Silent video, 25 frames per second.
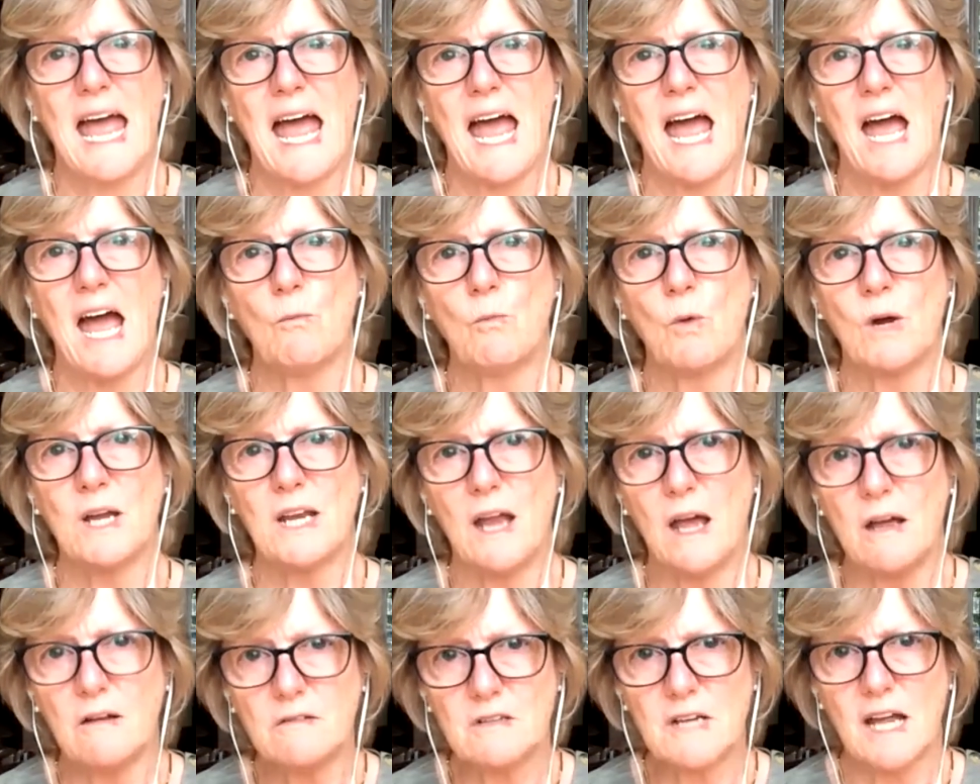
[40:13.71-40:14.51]
And we
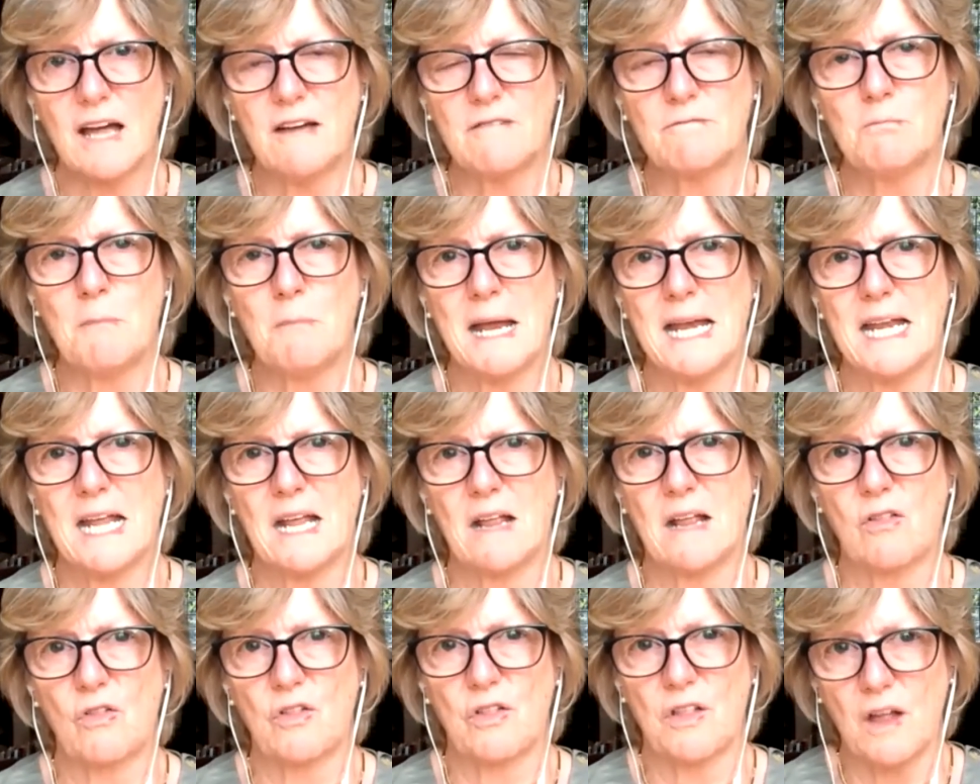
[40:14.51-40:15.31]
don't have
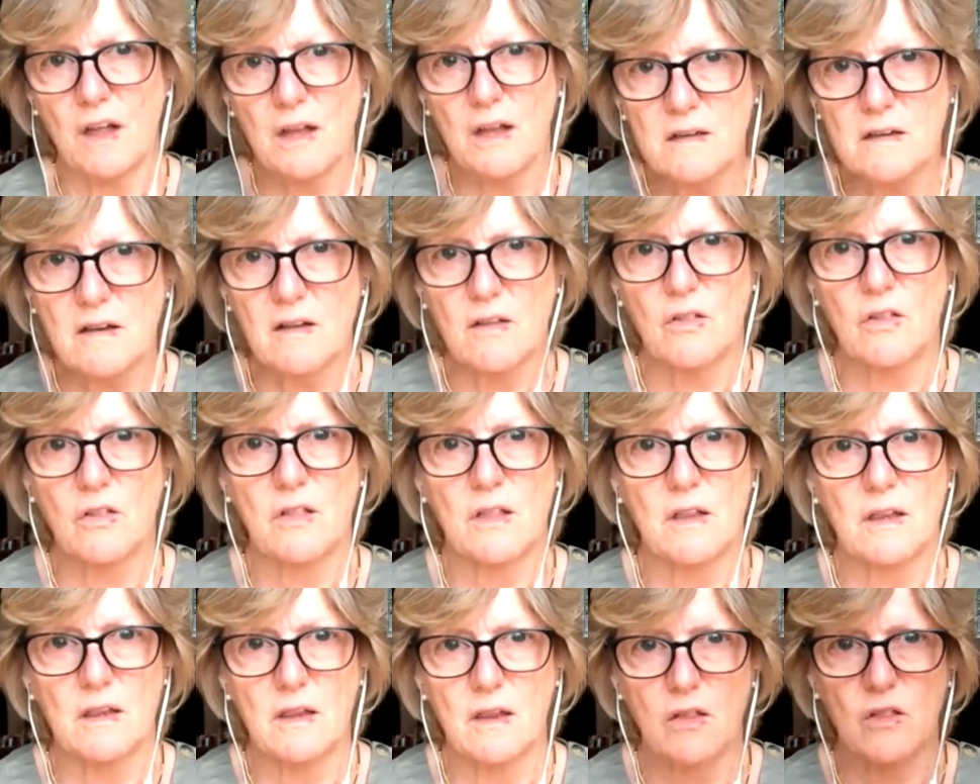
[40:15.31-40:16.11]
many scientists
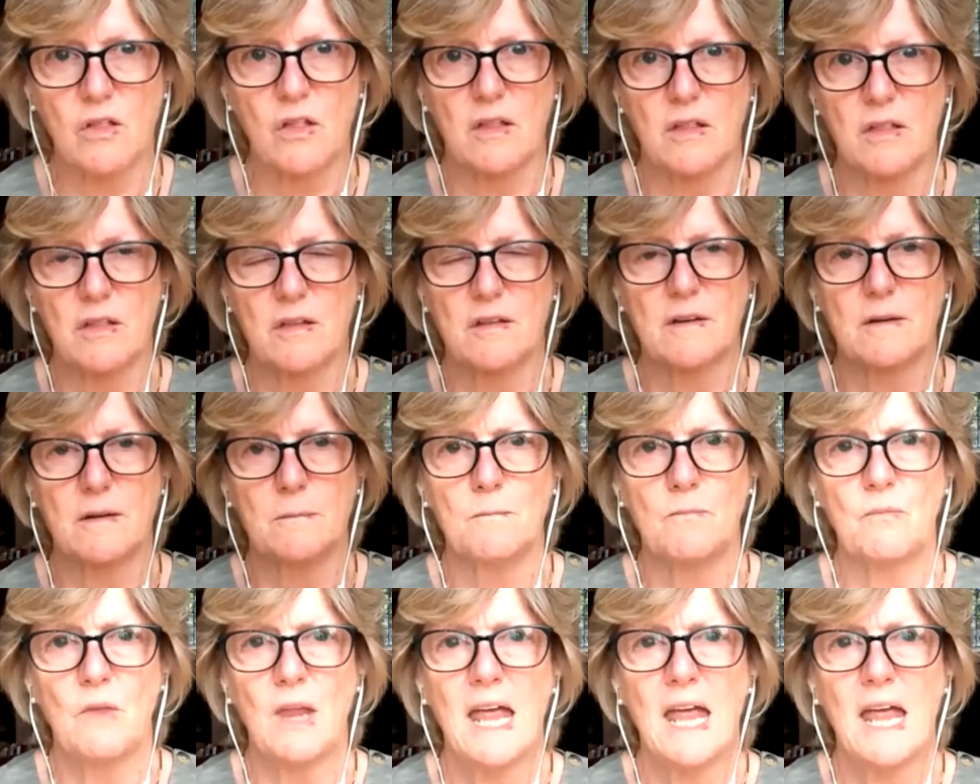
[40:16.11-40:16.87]
in the system.